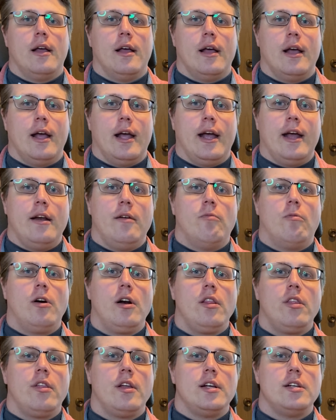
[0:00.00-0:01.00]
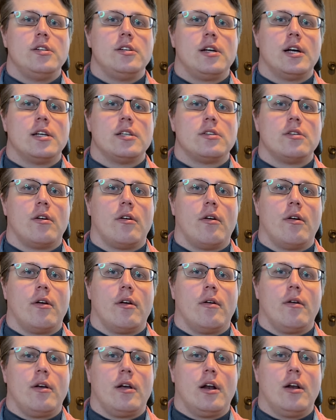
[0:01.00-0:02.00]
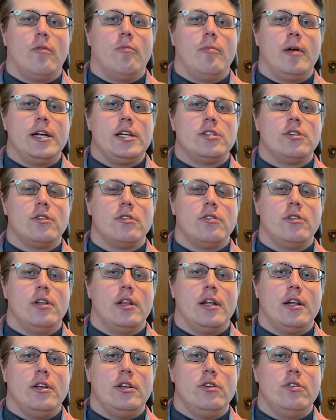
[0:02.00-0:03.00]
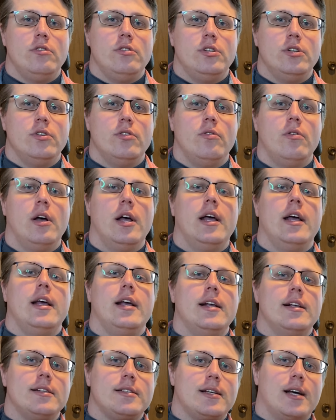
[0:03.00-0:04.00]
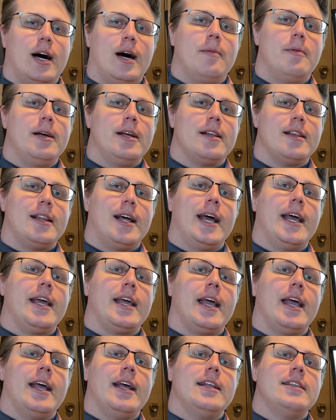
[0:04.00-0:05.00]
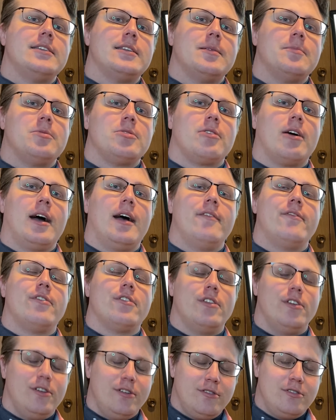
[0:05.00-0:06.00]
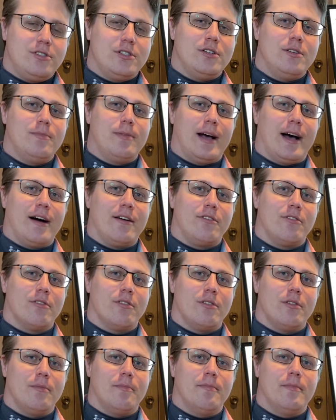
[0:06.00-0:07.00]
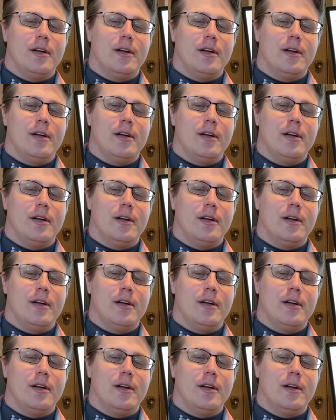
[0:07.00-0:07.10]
And one of the things you guys are going to make sure that you do is comment, like, and subscribe for the YouTube algorithm.